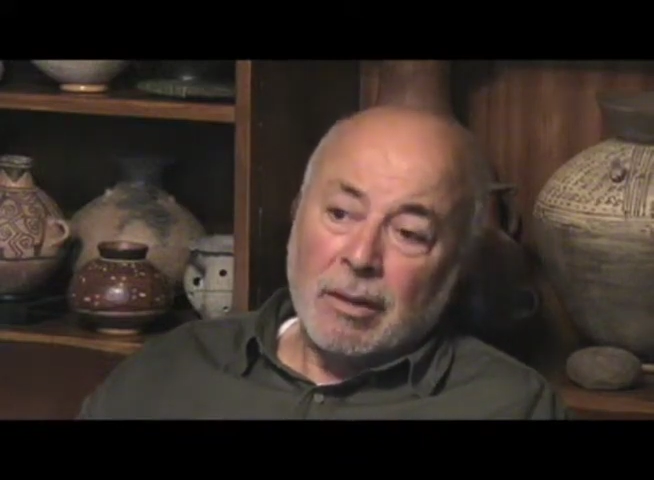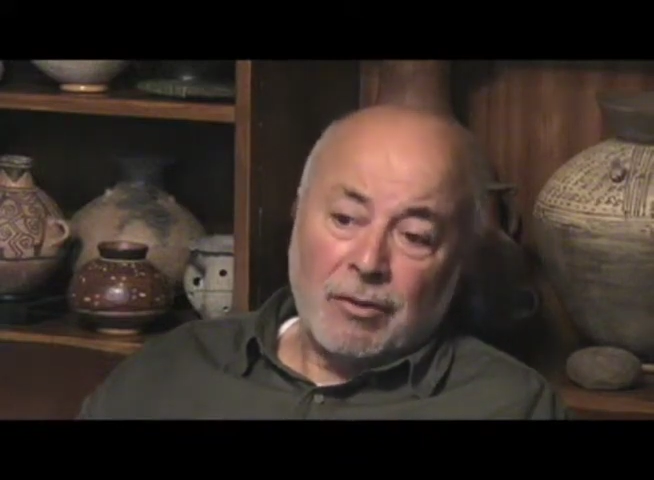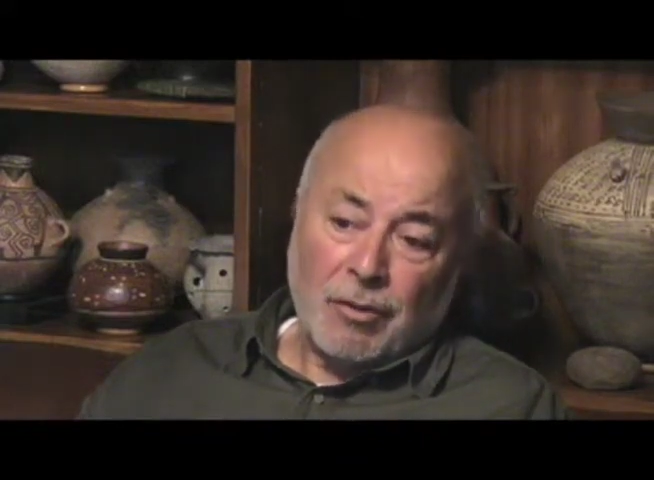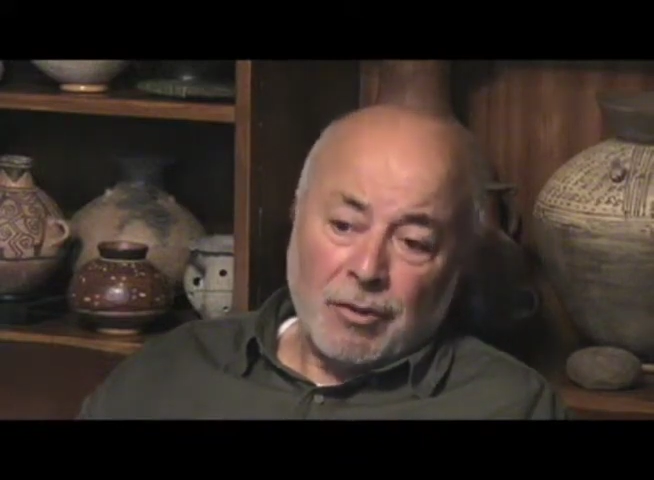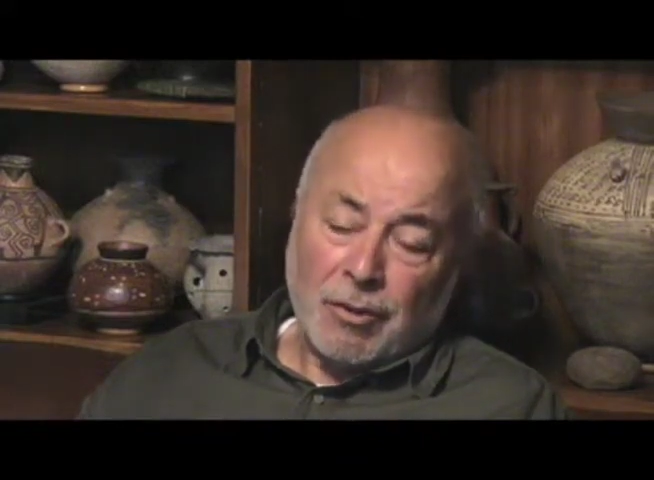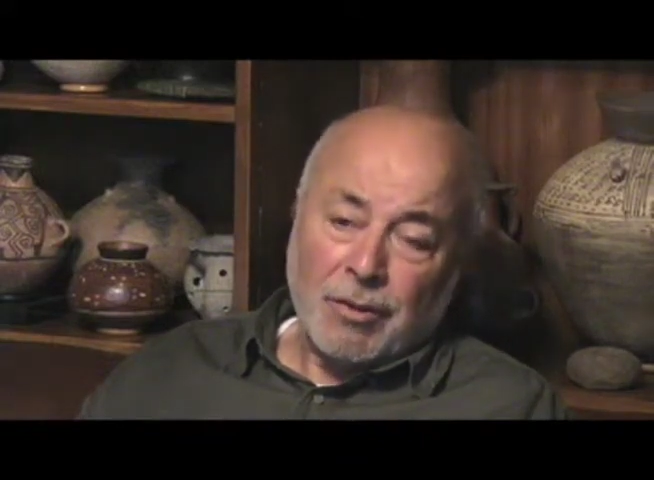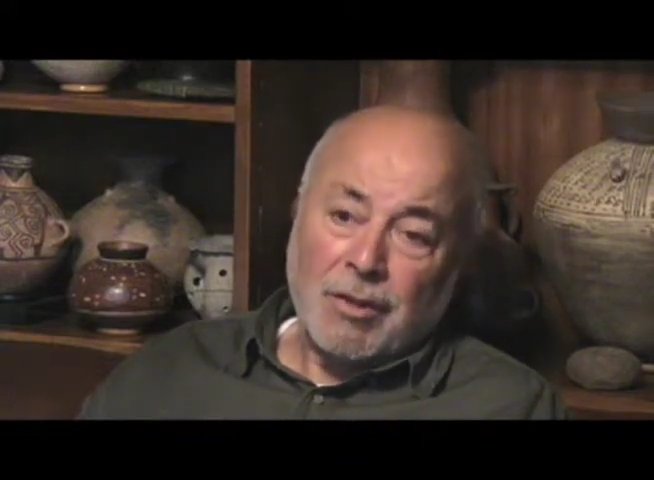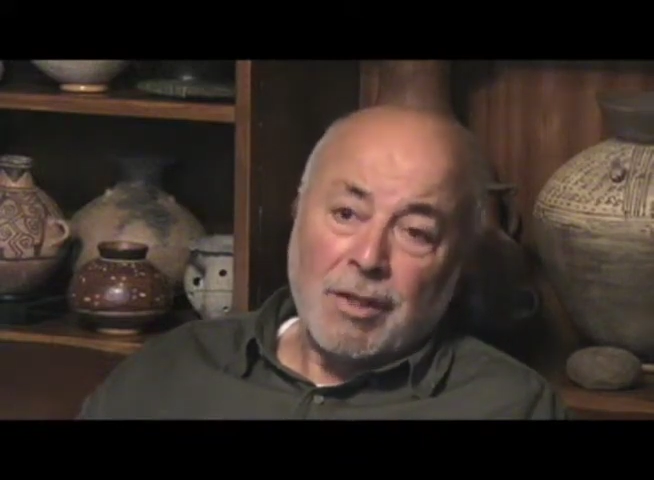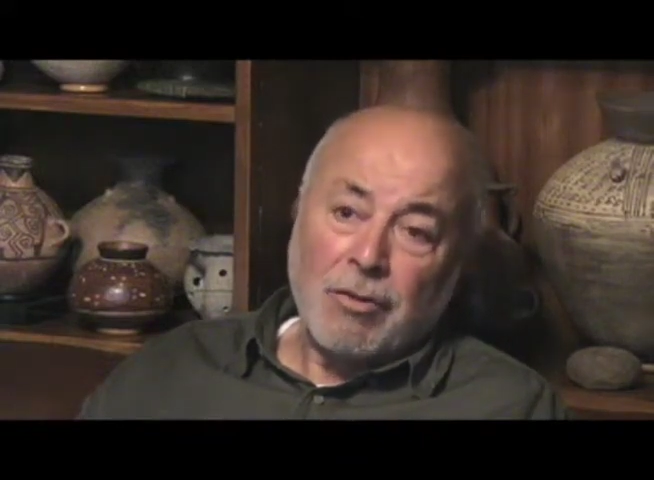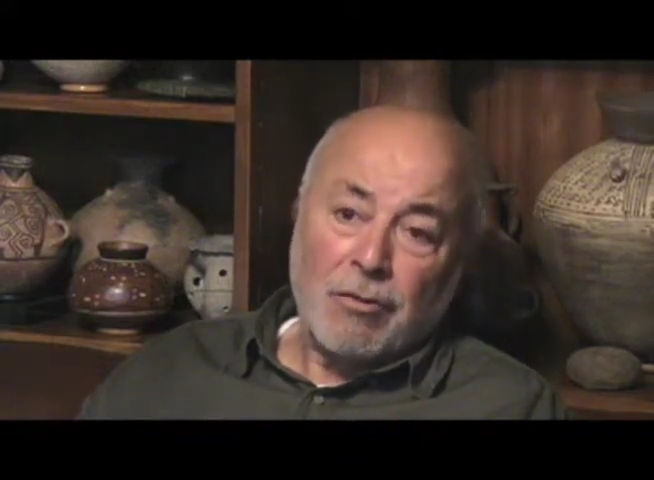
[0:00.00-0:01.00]
is going to
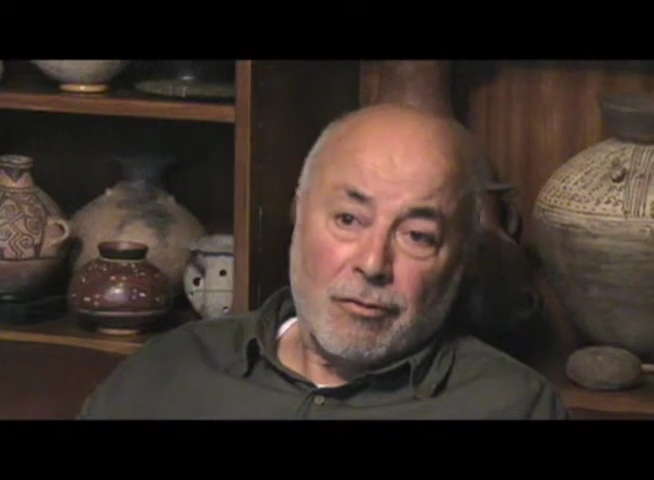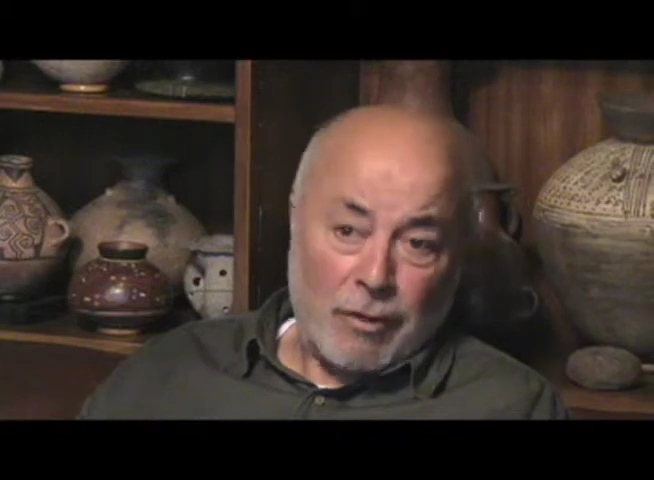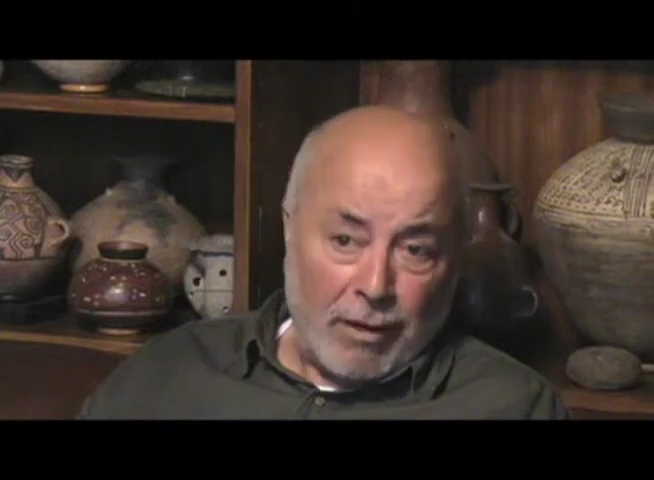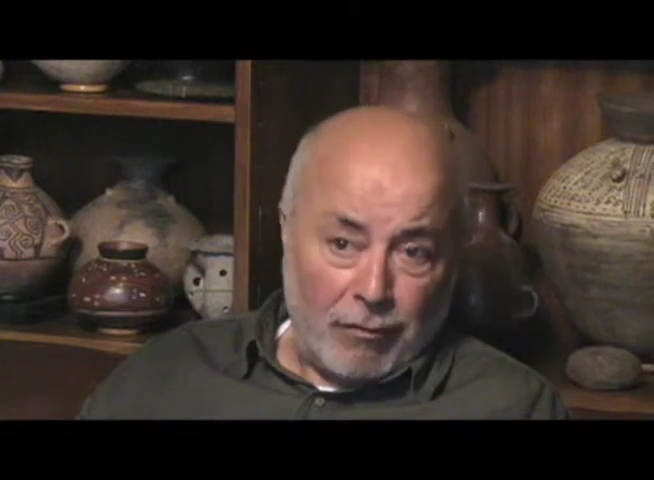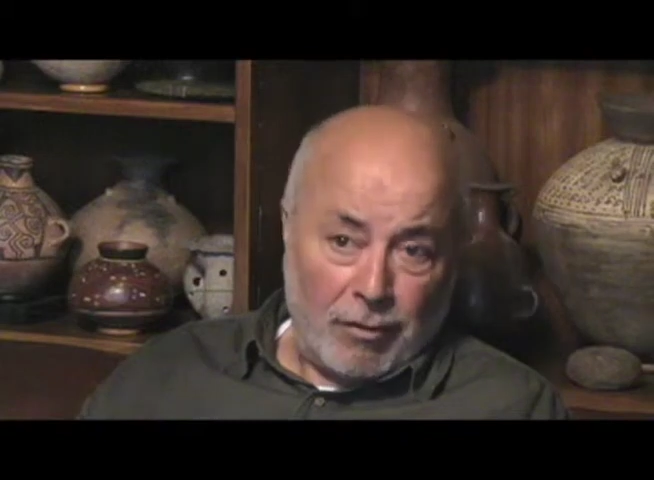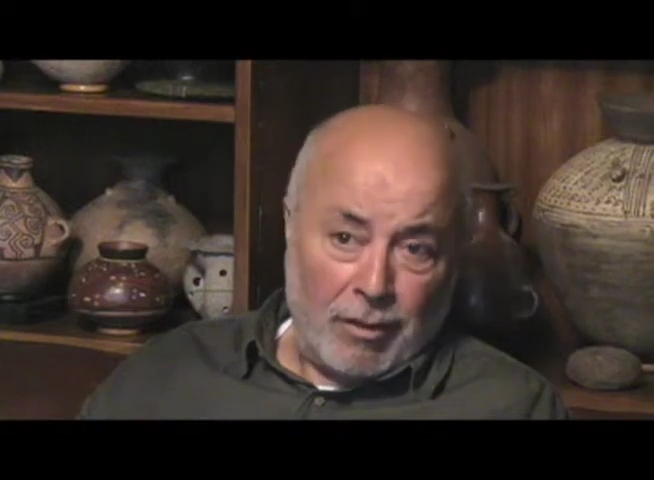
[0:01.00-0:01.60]
continue forever.